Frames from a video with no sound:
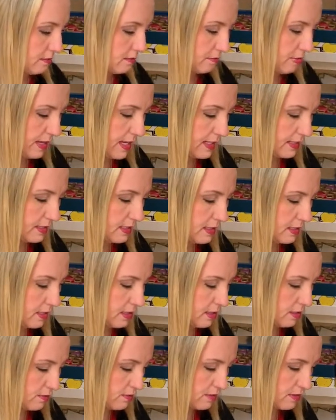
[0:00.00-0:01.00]
painting, you
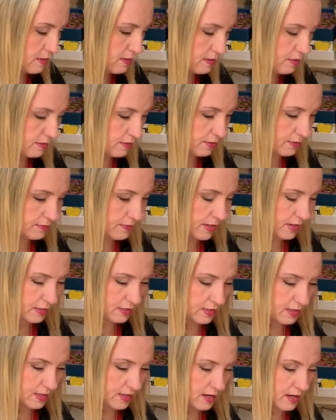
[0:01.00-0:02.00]
don't want all those
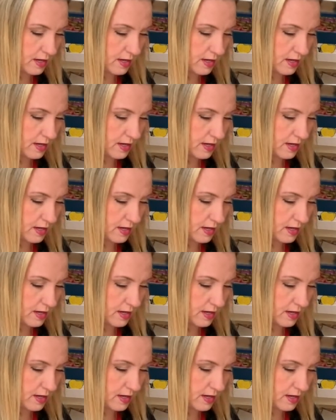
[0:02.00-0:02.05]
marks on there.